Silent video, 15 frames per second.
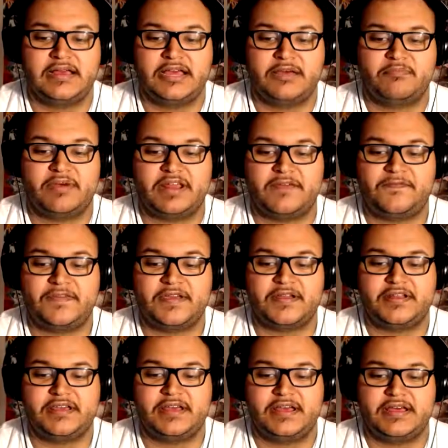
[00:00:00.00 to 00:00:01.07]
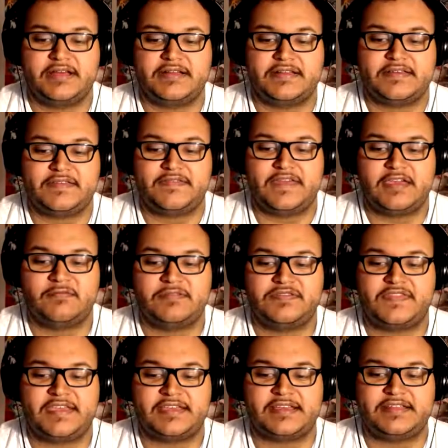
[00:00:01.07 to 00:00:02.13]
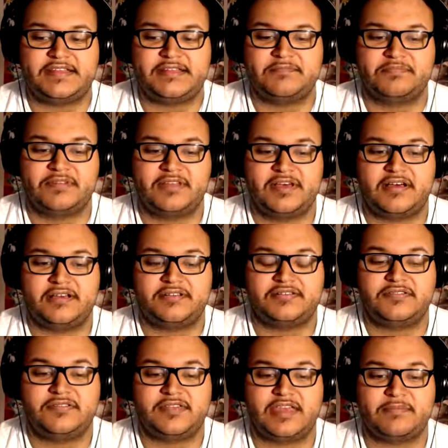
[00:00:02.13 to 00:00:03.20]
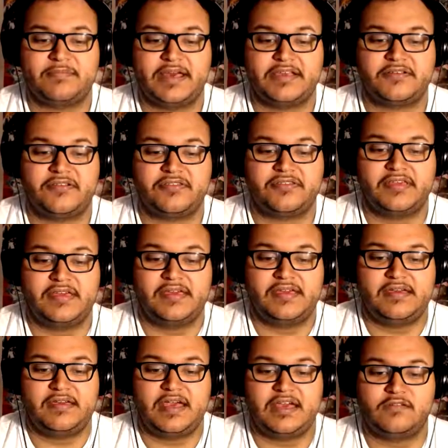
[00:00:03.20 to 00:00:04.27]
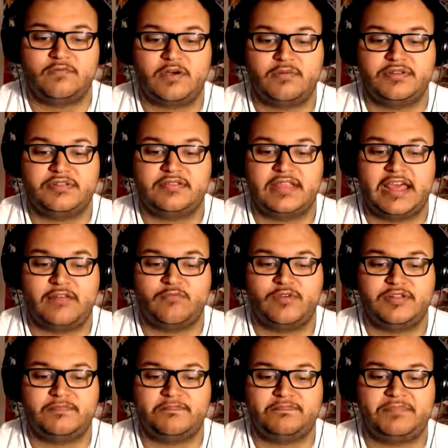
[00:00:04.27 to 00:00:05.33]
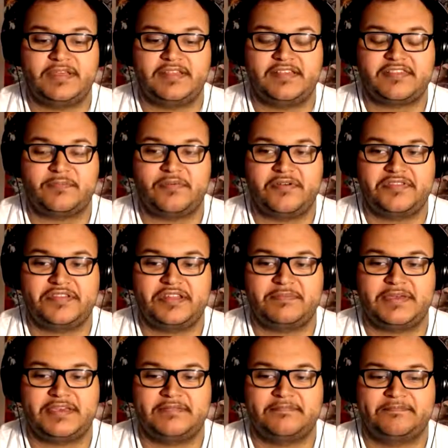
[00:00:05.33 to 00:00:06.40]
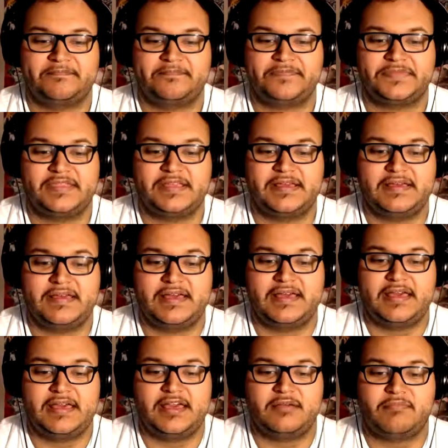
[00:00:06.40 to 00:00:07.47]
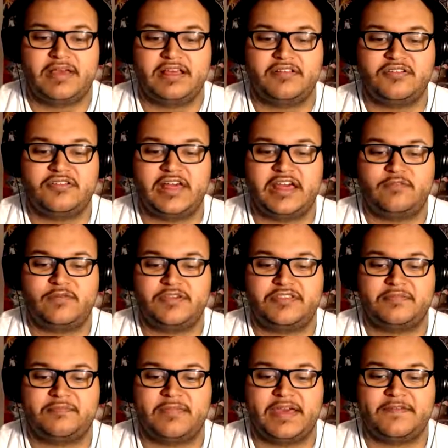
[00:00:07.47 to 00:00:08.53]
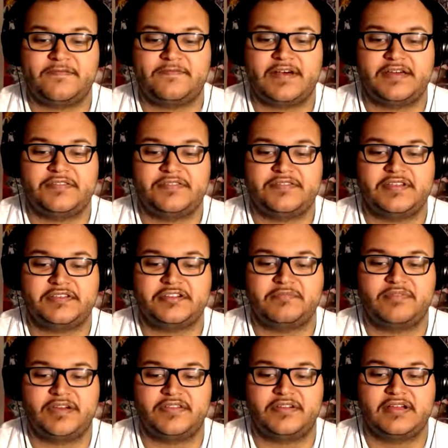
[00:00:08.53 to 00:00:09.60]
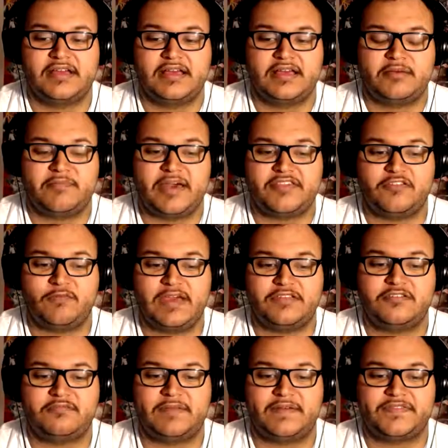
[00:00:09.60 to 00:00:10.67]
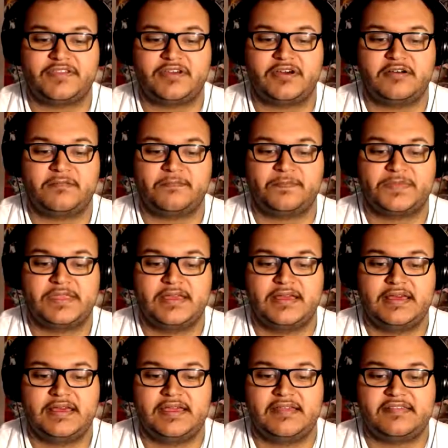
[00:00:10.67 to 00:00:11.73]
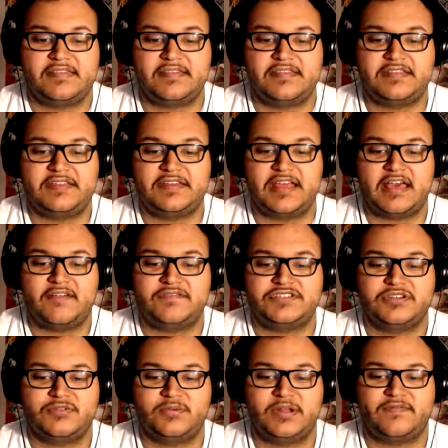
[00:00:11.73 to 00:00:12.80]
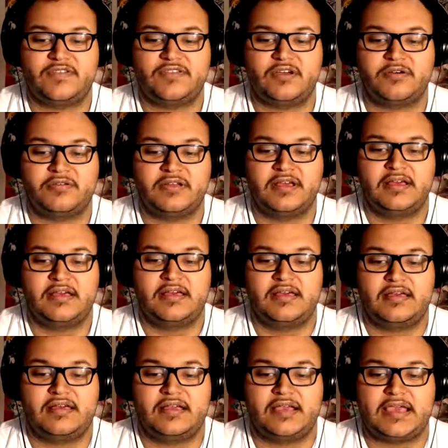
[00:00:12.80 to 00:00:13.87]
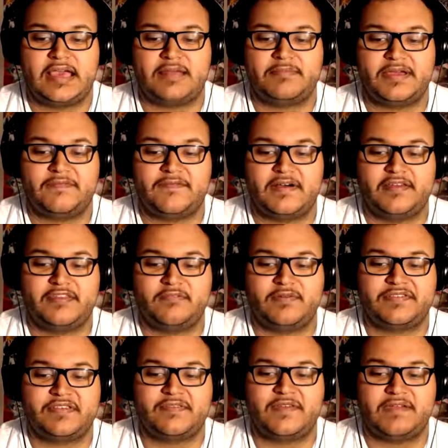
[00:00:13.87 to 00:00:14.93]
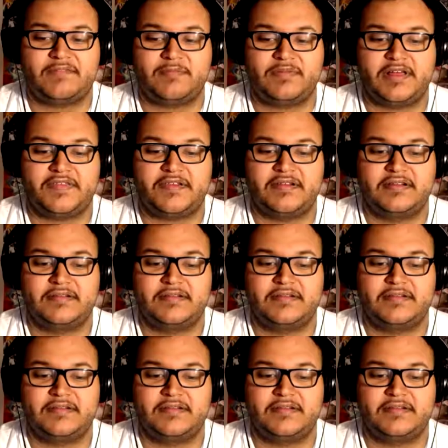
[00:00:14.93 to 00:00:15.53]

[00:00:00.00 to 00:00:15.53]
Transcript: but I feared they would think I didn't belong to St. Michael's and would be disappointed in me. My Uncle Edward, my father's younger brother, passed away 2 months ago. Since he didn't have children of his own, and my father was his favorite brother,